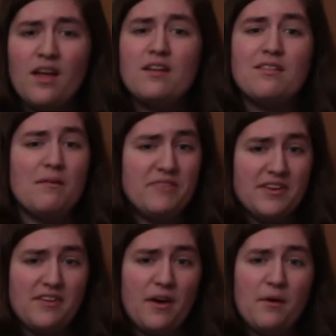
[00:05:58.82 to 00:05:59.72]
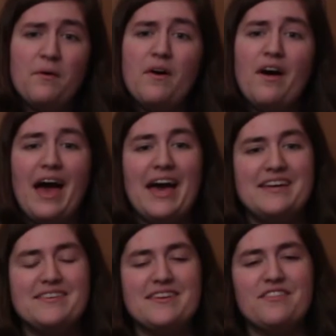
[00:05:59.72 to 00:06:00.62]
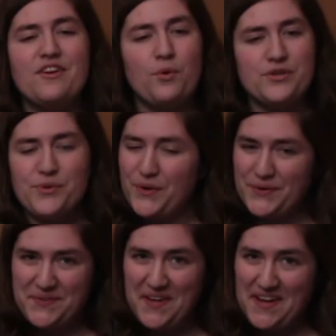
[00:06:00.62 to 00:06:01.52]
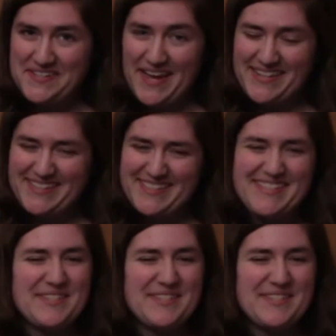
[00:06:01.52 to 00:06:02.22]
Club video, and the oratorical contest.